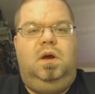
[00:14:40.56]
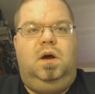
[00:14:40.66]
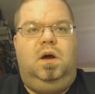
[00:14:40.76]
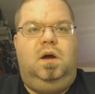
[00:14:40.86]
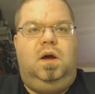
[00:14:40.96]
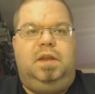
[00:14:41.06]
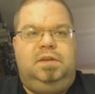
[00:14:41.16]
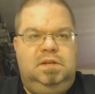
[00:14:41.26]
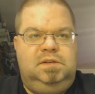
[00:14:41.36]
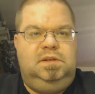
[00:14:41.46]
I
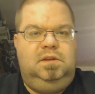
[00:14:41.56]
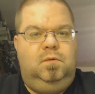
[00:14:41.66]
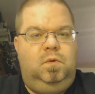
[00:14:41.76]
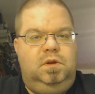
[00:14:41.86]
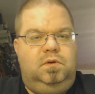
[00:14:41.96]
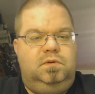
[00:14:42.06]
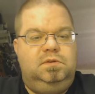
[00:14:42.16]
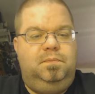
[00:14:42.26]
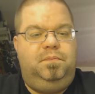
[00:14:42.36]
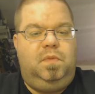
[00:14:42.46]
did see the
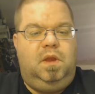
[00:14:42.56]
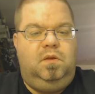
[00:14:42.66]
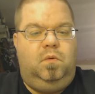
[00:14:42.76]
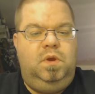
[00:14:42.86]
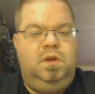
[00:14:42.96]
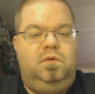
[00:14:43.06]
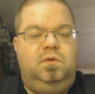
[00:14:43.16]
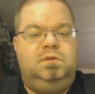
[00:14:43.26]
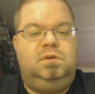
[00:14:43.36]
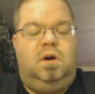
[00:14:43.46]
wheels, and the
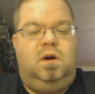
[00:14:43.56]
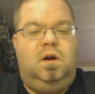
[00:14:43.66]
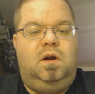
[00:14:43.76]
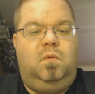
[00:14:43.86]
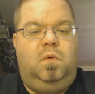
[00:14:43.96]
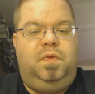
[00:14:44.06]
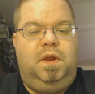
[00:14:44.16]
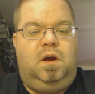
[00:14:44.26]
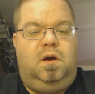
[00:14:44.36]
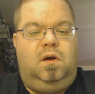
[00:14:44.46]
wheels are what
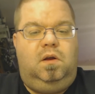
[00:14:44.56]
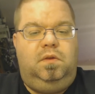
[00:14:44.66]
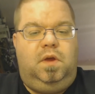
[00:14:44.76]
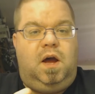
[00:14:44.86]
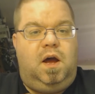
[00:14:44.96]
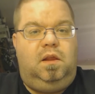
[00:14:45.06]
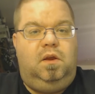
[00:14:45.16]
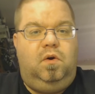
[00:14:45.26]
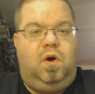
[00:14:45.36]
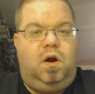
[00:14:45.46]
they call the
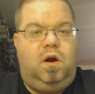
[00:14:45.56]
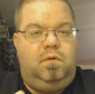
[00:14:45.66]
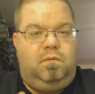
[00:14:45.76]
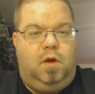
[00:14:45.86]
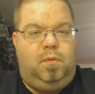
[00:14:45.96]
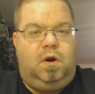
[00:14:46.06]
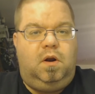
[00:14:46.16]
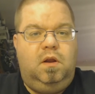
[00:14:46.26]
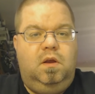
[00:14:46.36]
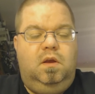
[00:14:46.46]
hollow hard rubber.